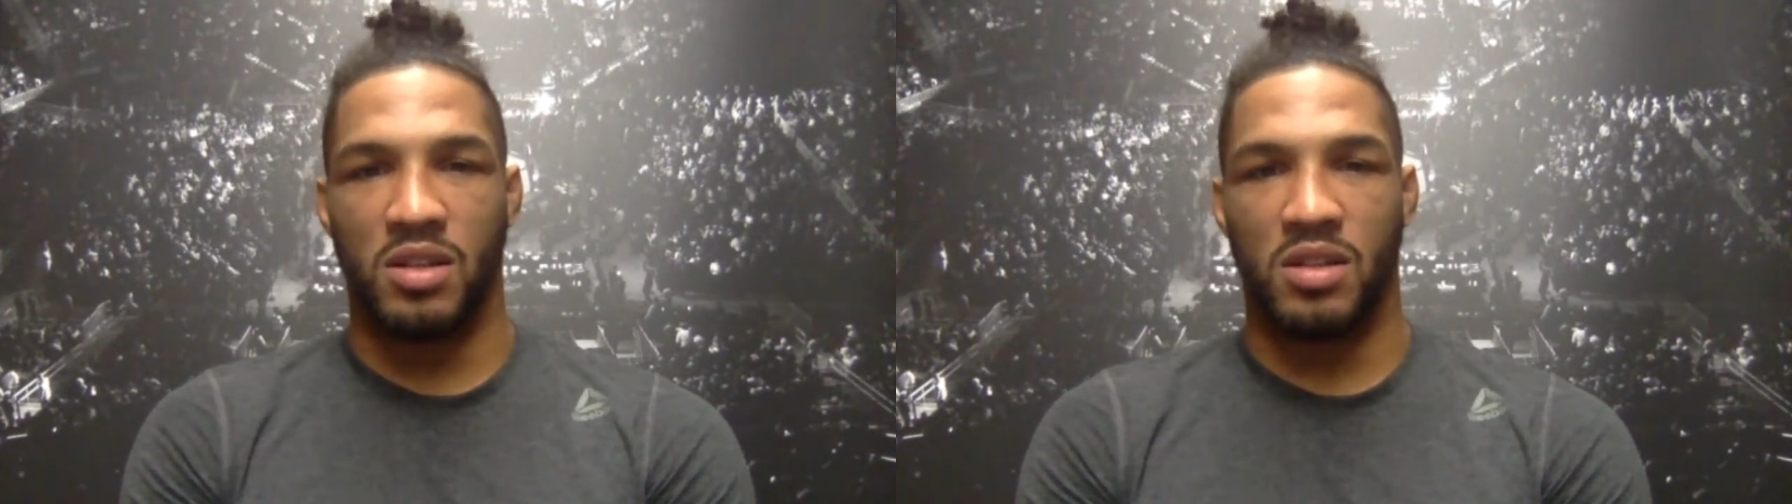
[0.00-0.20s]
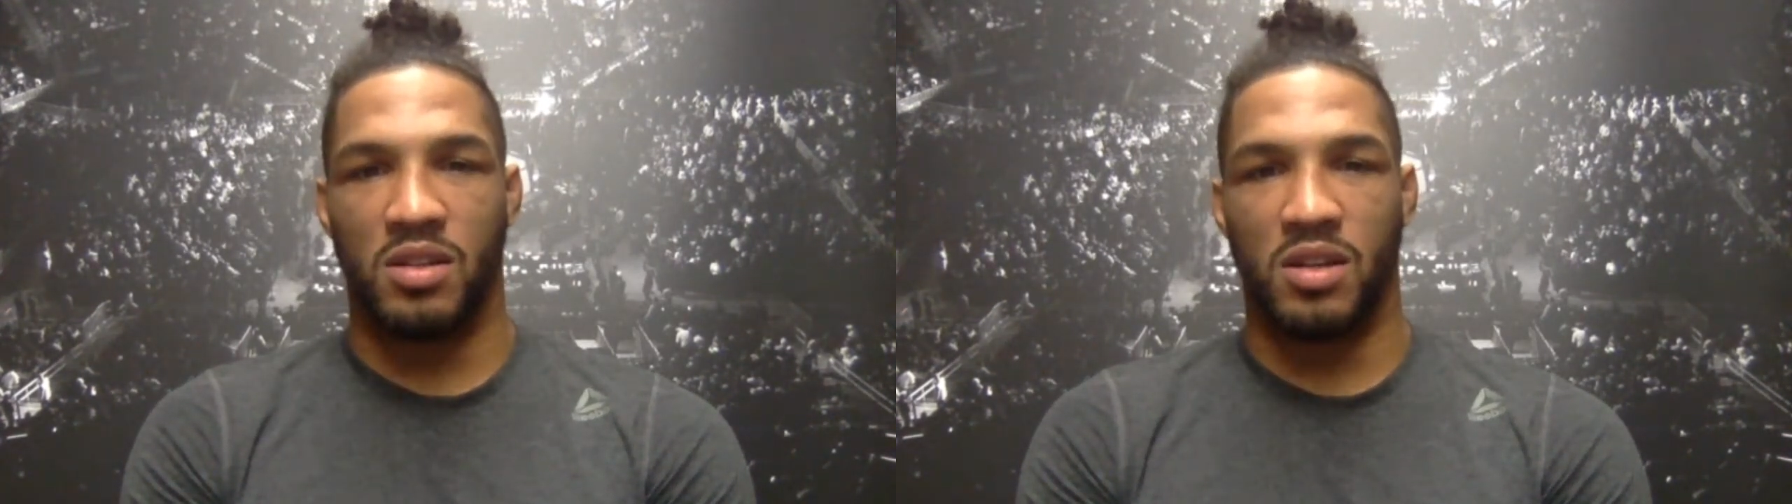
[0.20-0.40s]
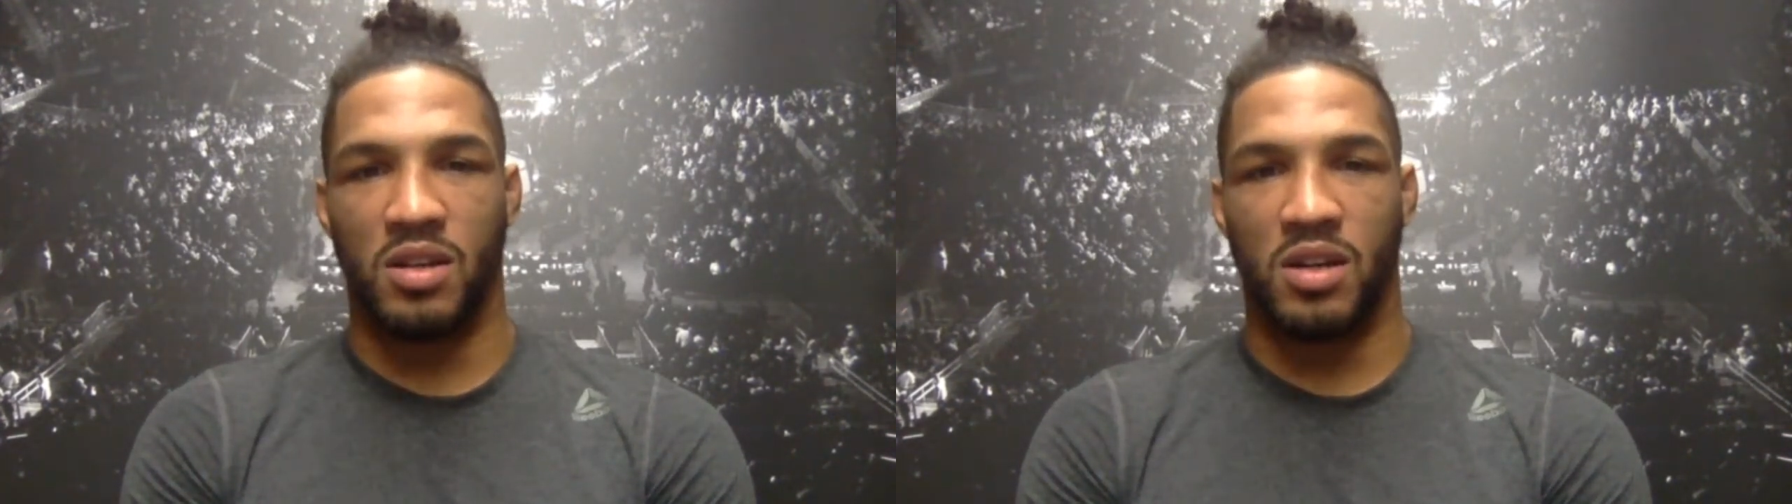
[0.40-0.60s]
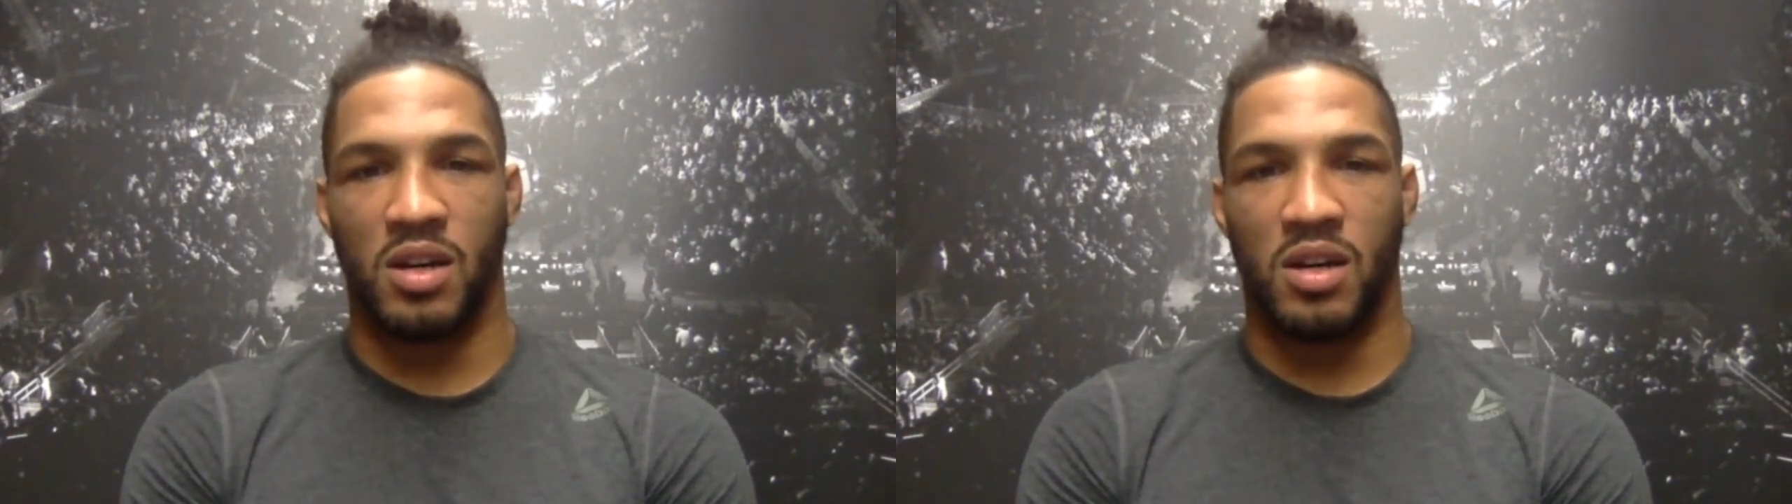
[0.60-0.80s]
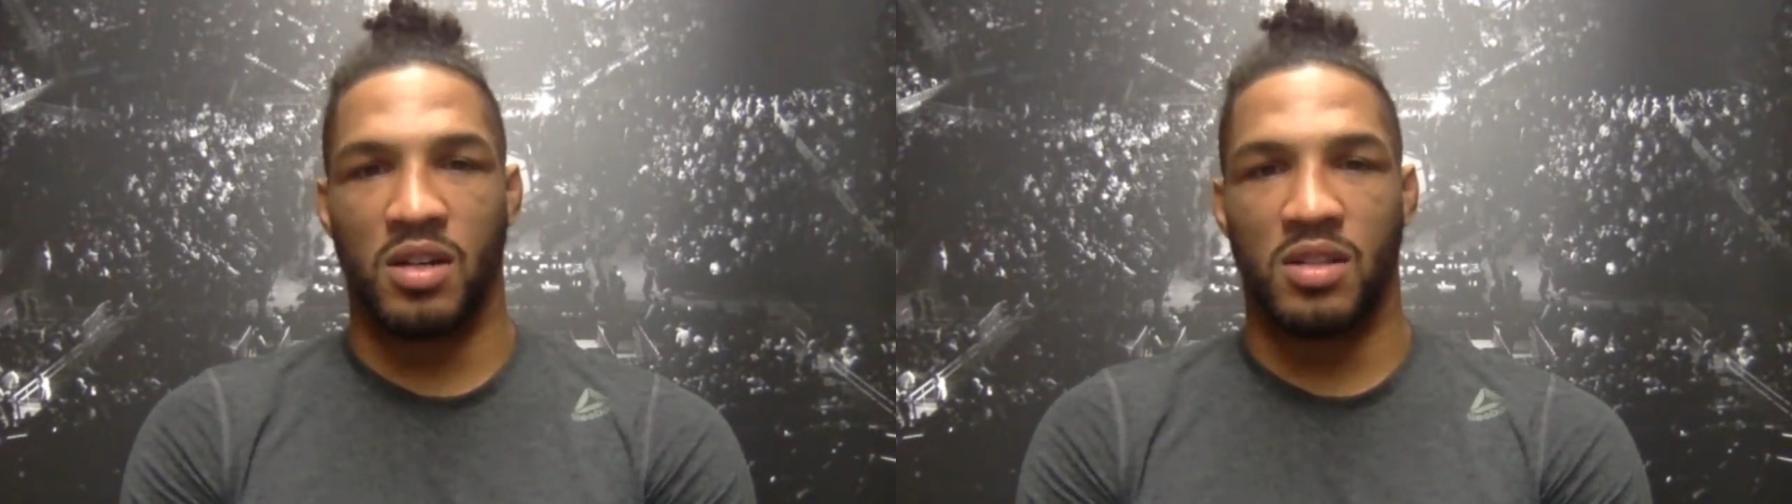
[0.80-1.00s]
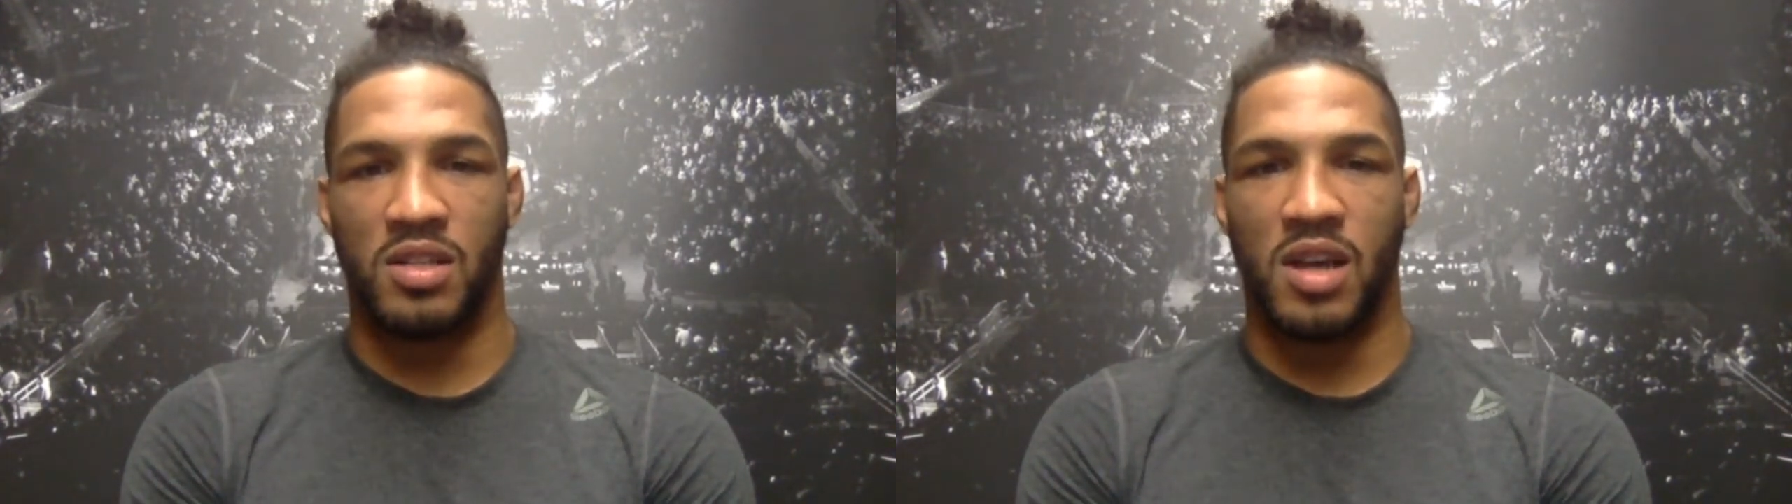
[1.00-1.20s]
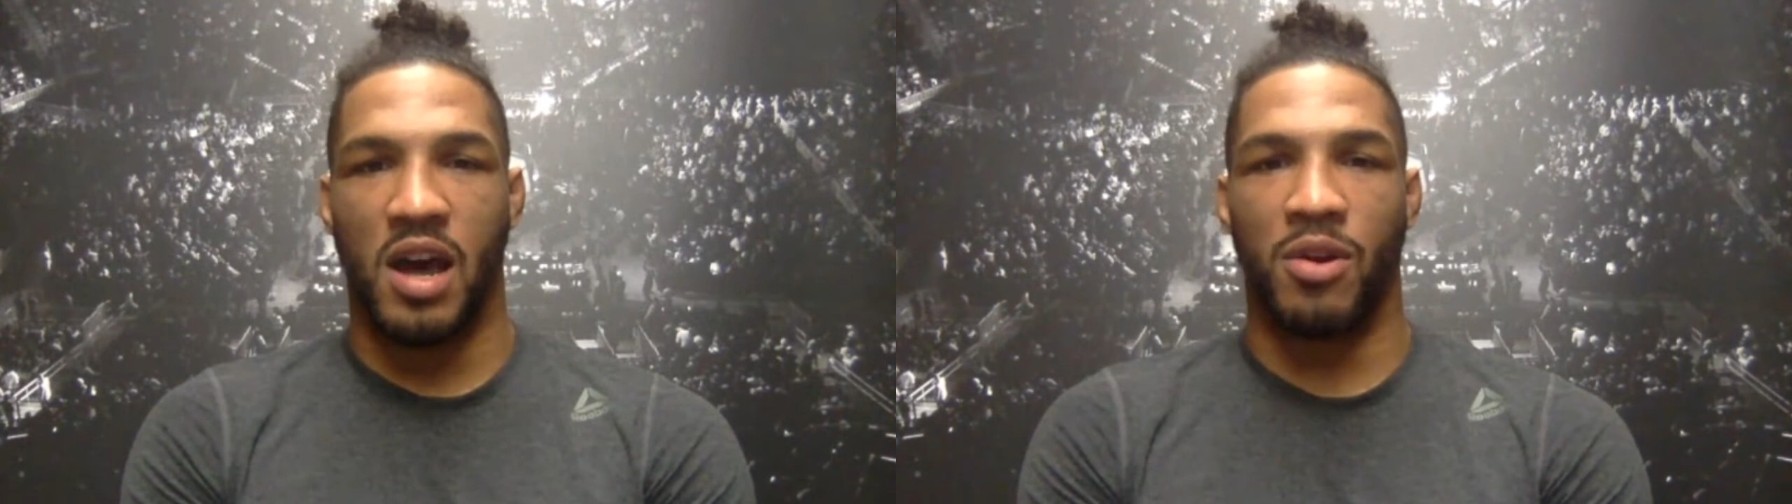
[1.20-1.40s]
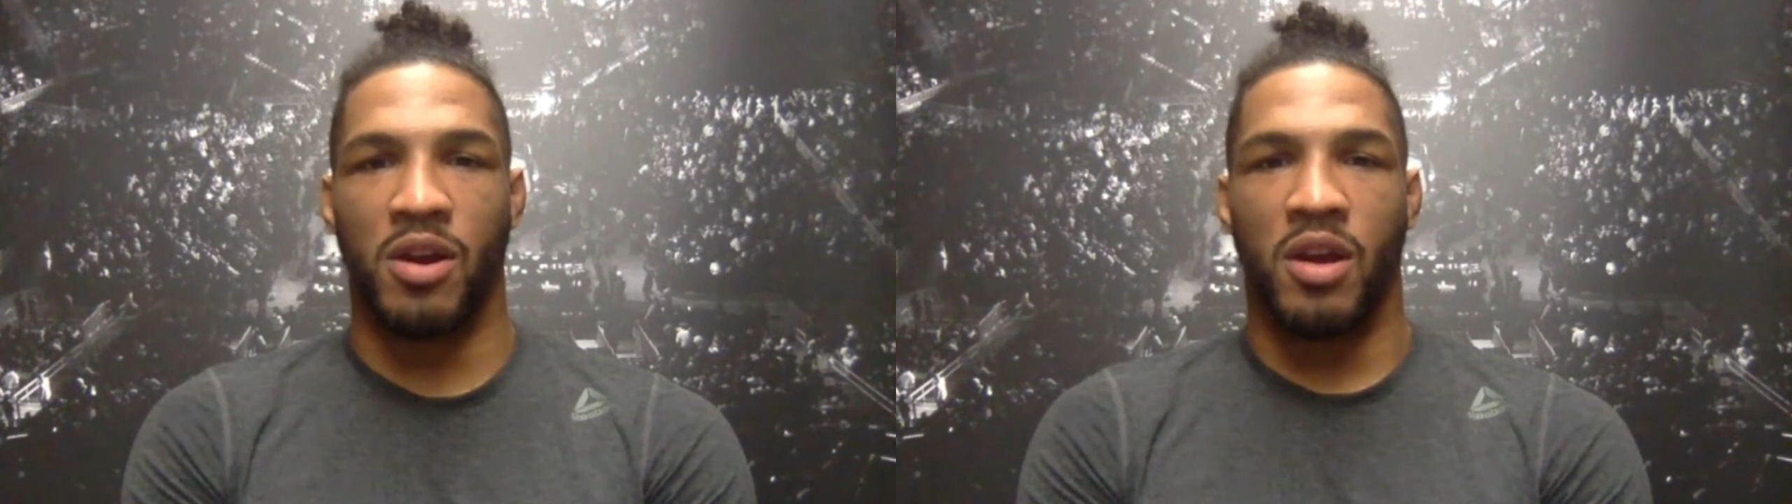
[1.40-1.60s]
to
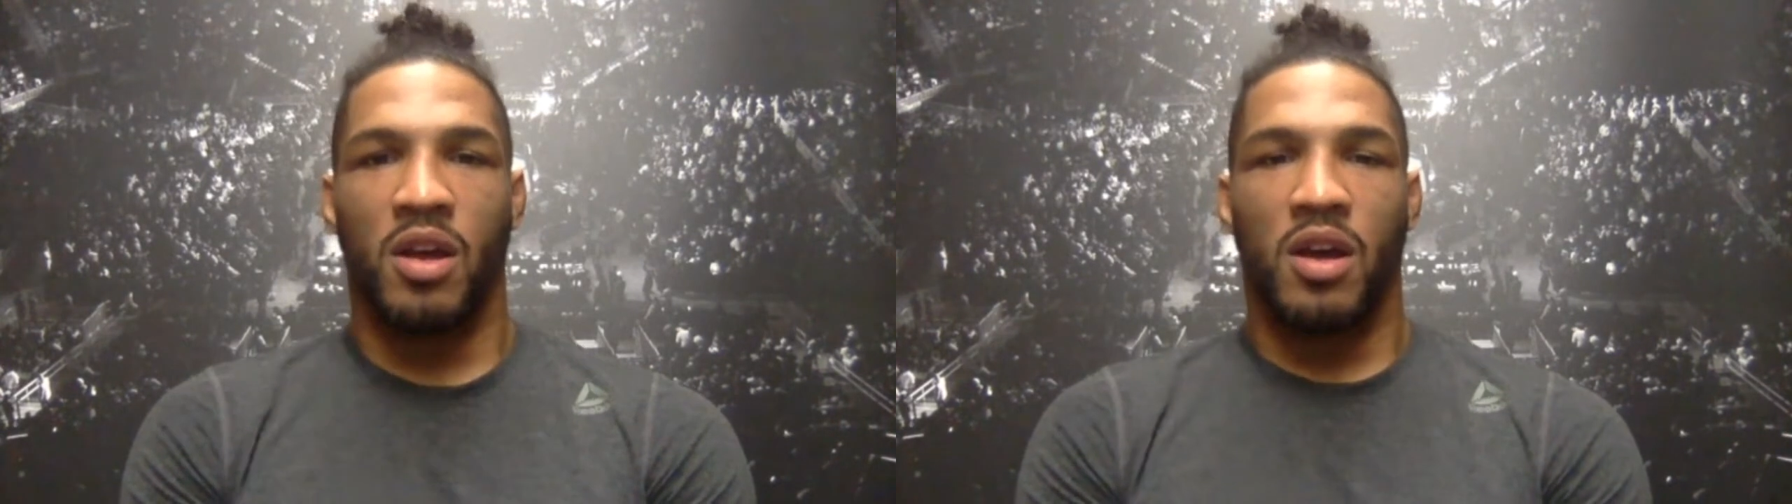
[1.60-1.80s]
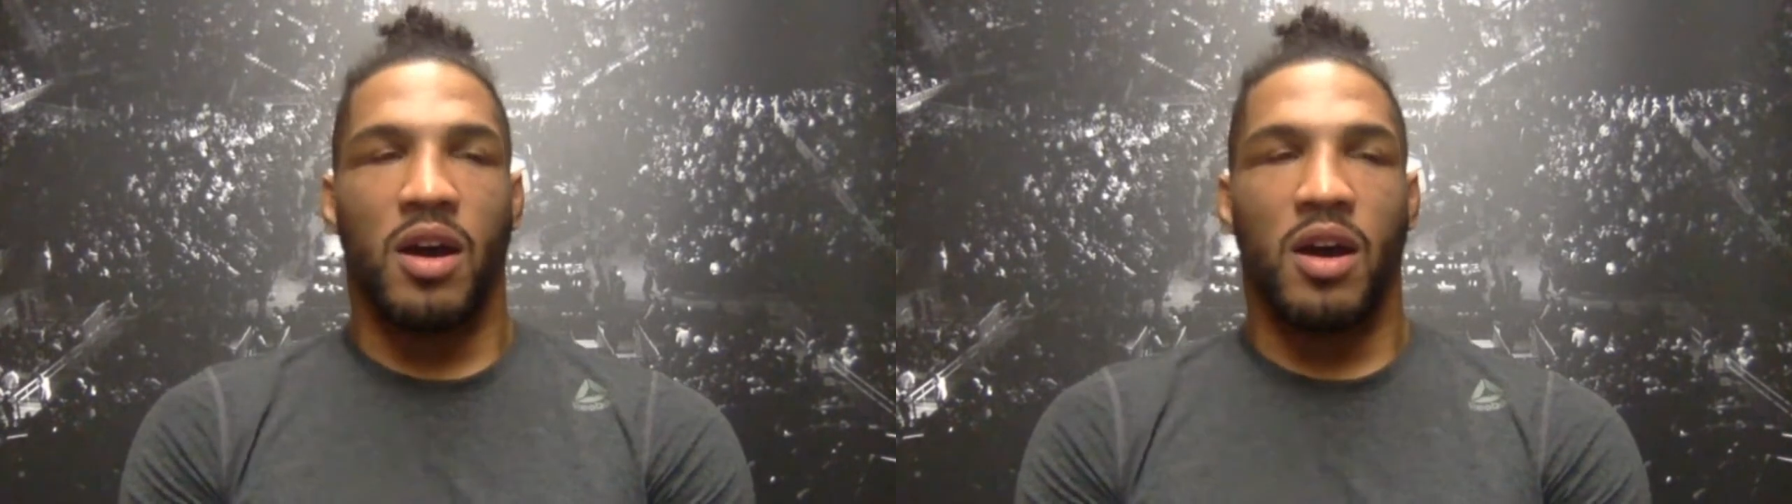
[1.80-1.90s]
Tyron.